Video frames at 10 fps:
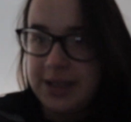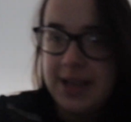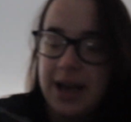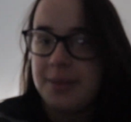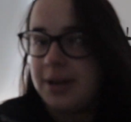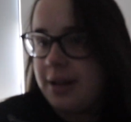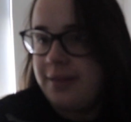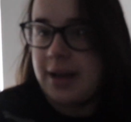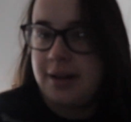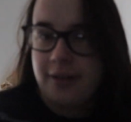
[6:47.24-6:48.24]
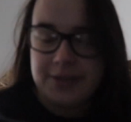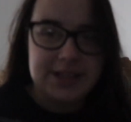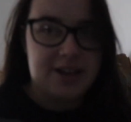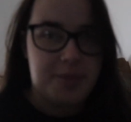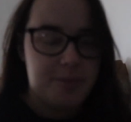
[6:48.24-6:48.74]
assignment, and then
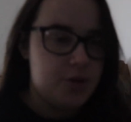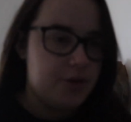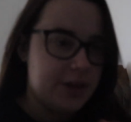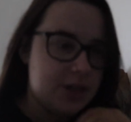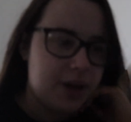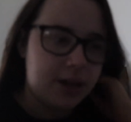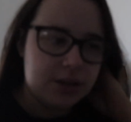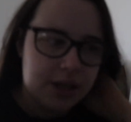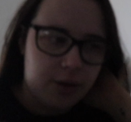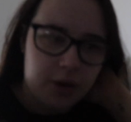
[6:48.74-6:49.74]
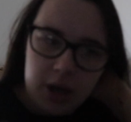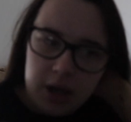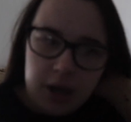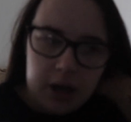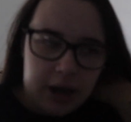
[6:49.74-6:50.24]
obviously I've been moving as well, so
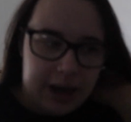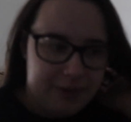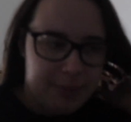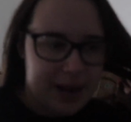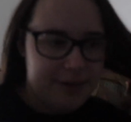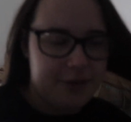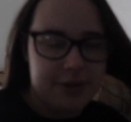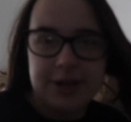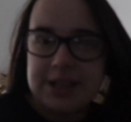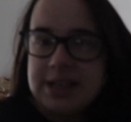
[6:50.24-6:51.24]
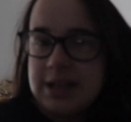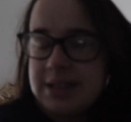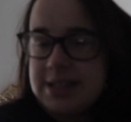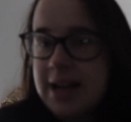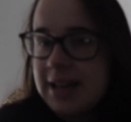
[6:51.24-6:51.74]
I've applied for a d
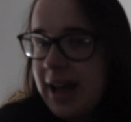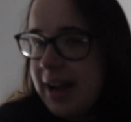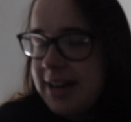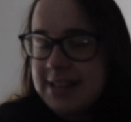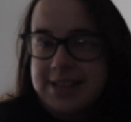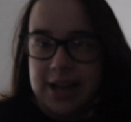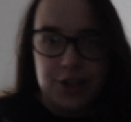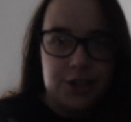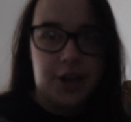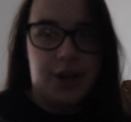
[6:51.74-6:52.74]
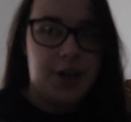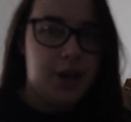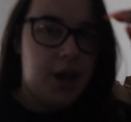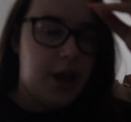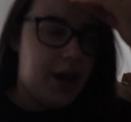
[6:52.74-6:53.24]
deadline extension,
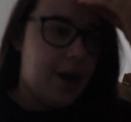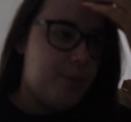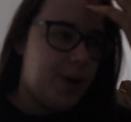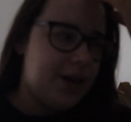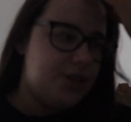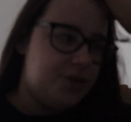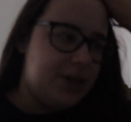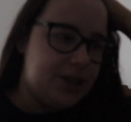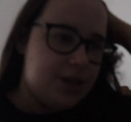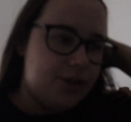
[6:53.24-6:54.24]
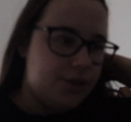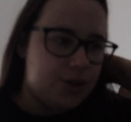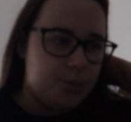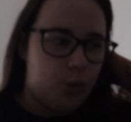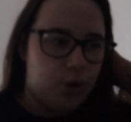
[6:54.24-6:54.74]
um, but I do need to do
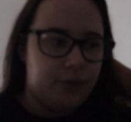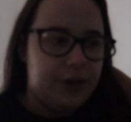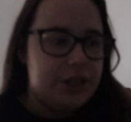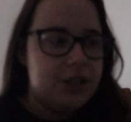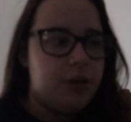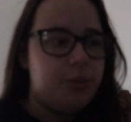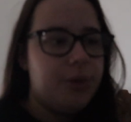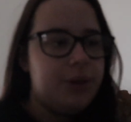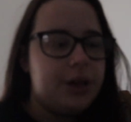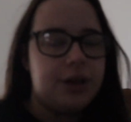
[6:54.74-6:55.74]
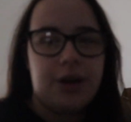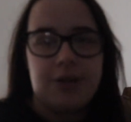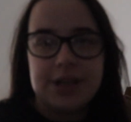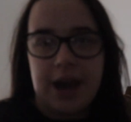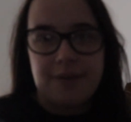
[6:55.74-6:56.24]
some more of it, so I'm probably going to go
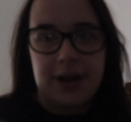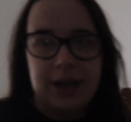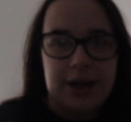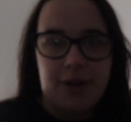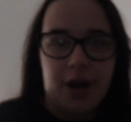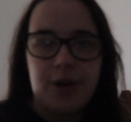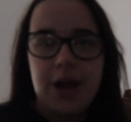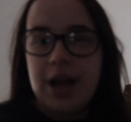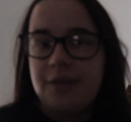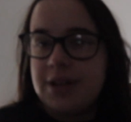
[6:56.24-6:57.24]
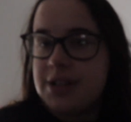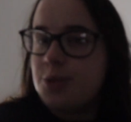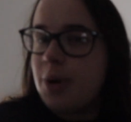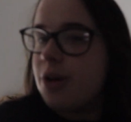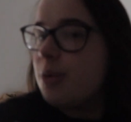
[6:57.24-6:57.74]
to Cafe Nero. This is
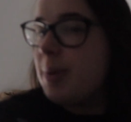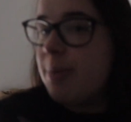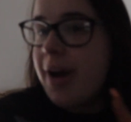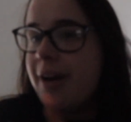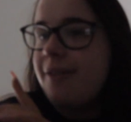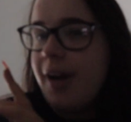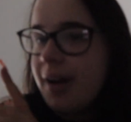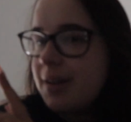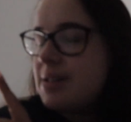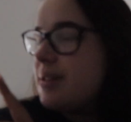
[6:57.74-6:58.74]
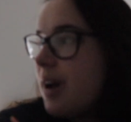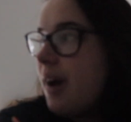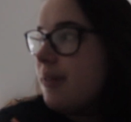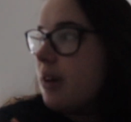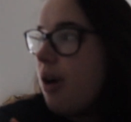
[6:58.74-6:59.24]
where it would be perfect to
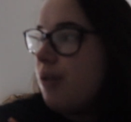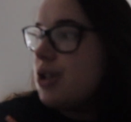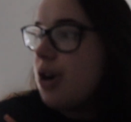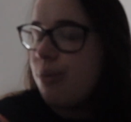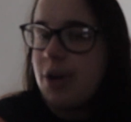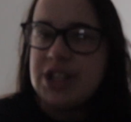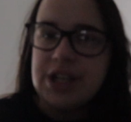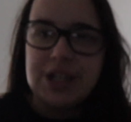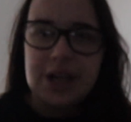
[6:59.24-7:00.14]
have the coffee shop ready